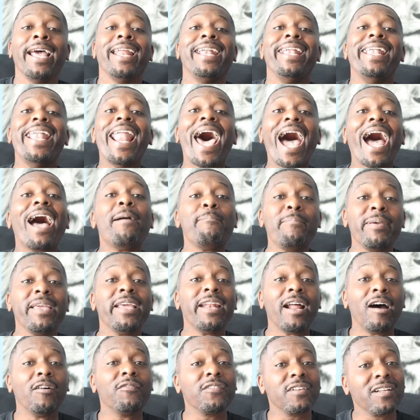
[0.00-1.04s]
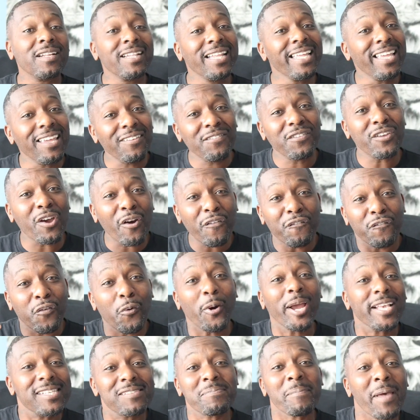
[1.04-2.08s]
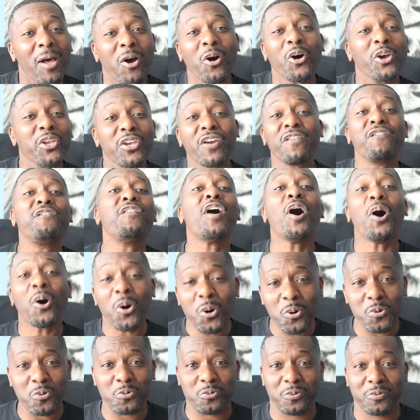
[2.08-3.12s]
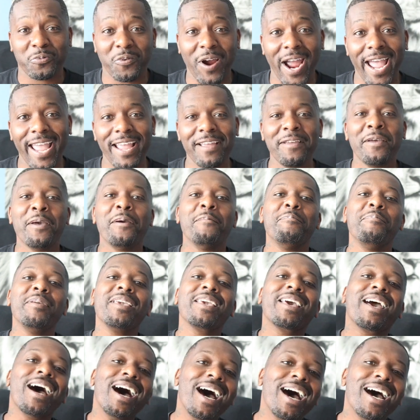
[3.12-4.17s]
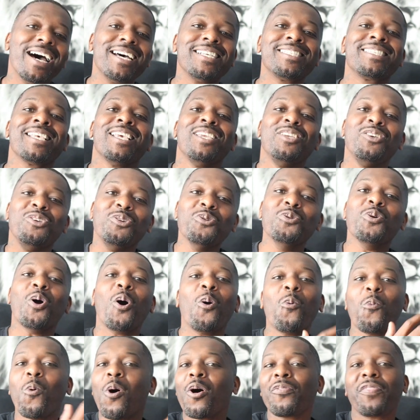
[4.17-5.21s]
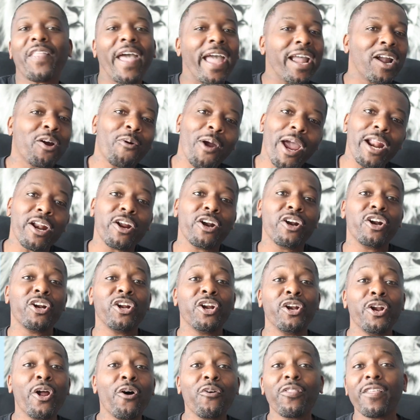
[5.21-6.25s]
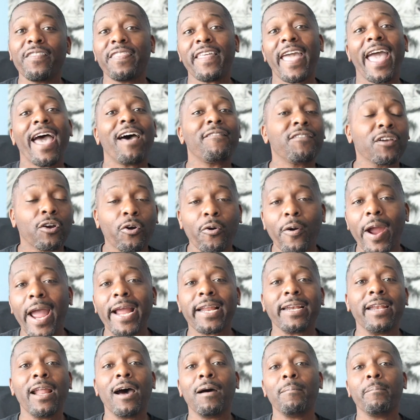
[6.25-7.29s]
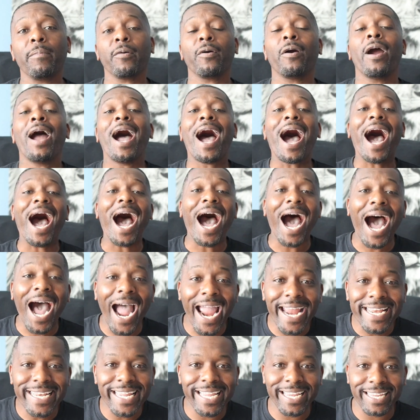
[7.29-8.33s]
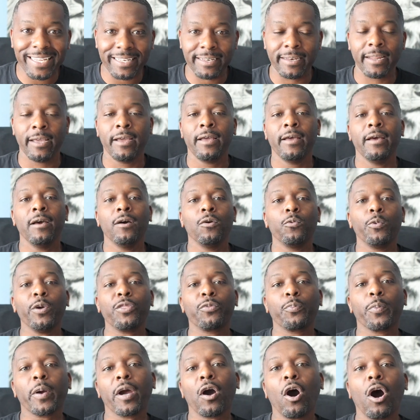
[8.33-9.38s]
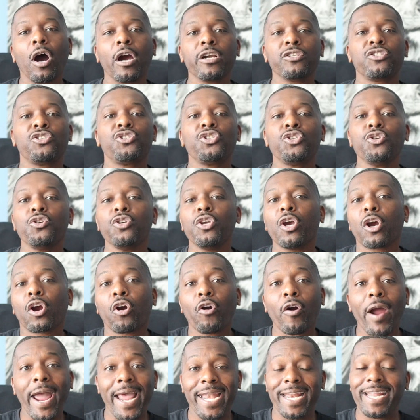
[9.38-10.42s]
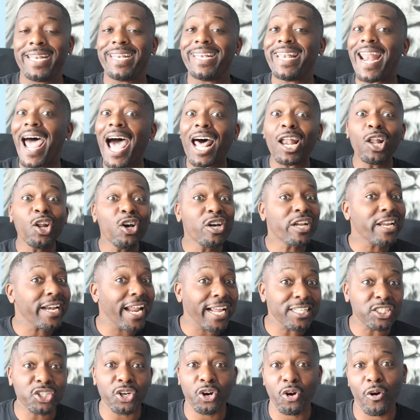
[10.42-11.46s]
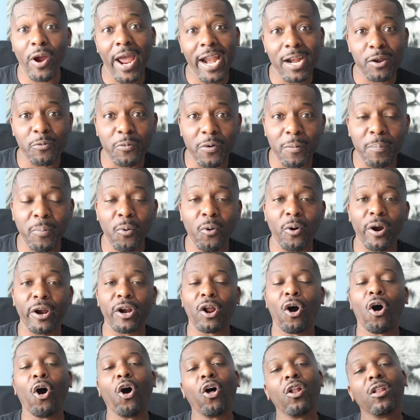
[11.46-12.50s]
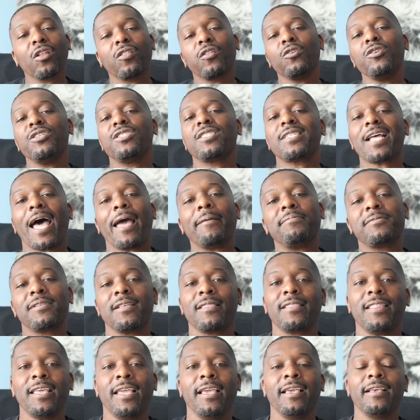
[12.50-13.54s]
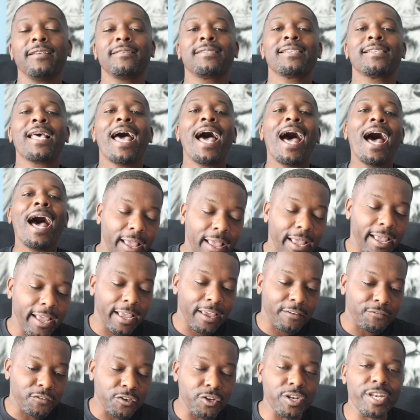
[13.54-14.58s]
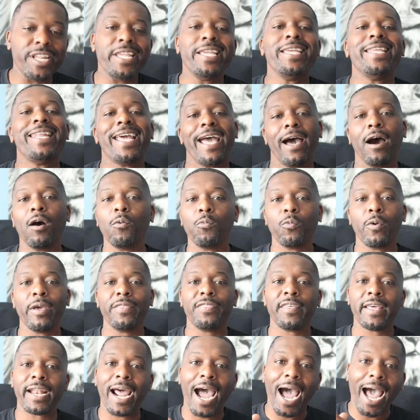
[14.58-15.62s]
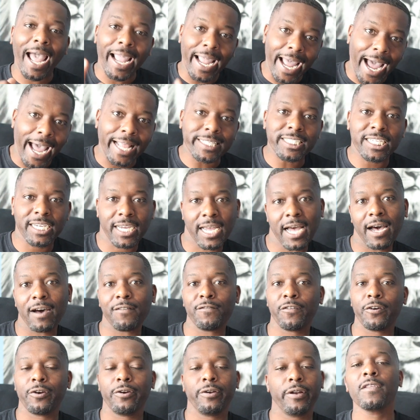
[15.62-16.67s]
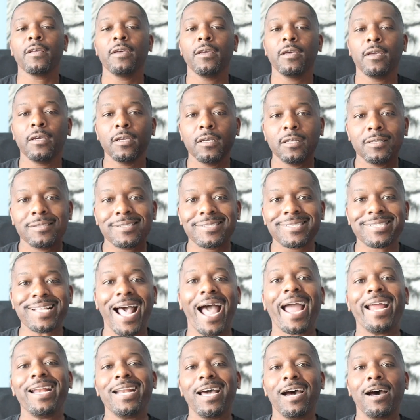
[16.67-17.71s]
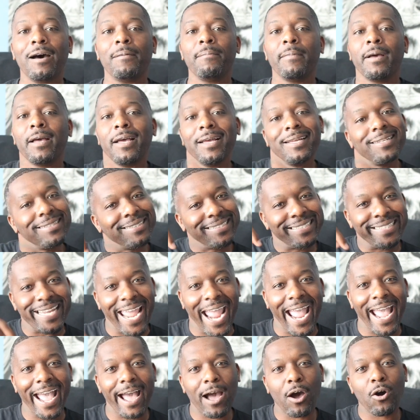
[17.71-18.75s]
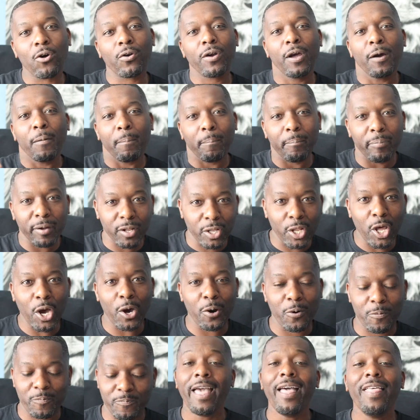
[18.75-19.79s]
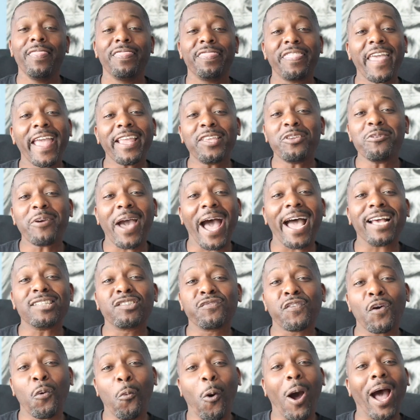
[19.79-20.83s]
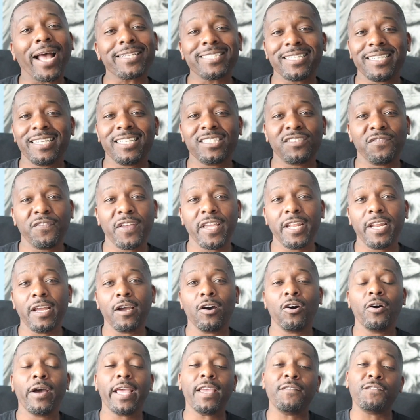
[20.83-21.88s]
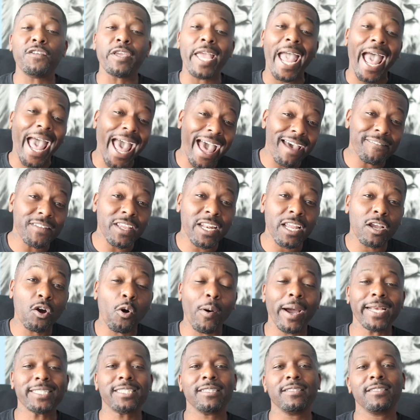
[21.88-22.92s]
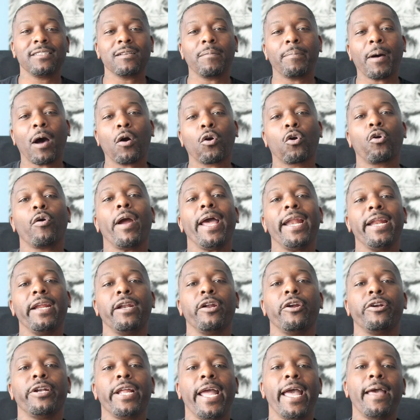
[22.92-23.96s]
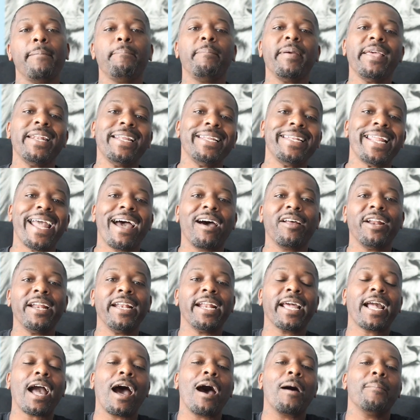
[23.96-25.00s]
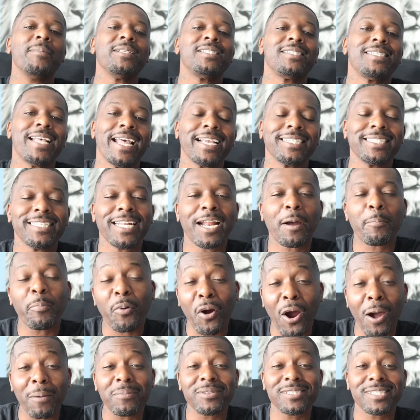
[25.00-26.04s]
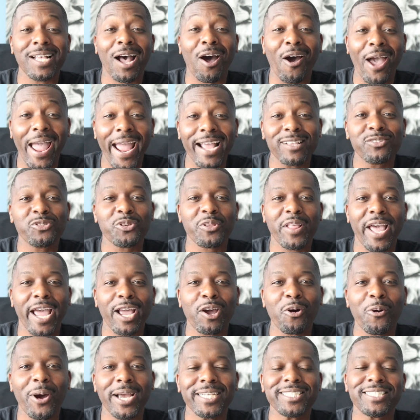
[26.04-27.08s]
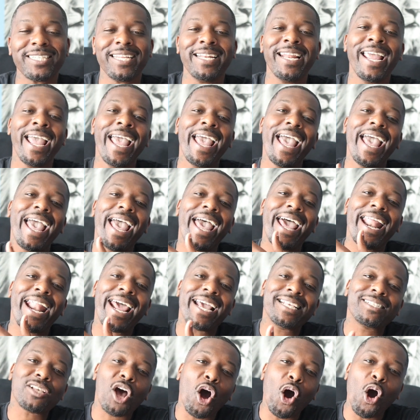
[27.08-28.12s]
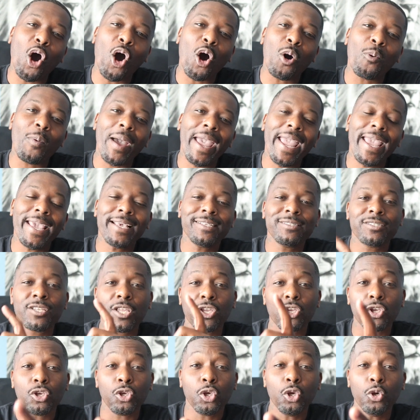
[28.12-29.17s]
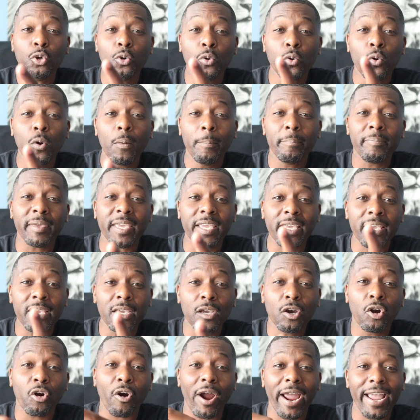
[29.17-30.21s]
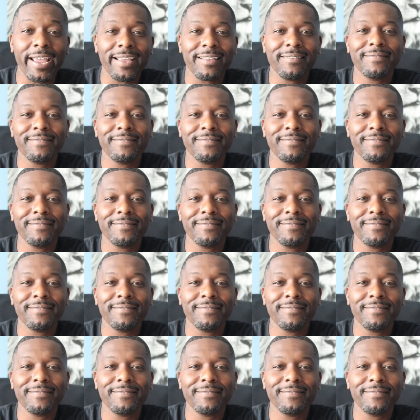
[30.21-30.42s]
Not being able to leave your voicemail on your phone, right? Because you don't want that creditor to know that they have the correct number. Hiding with regards to your credit, not looking at your credit report, all of these types of things. If you need help with it, I got you covered. sign up down below. Thank you guys for watching this video. If you have any questions about credit or debt, put it down in the comment section. I promise I'll answer that question. And as always, you be great.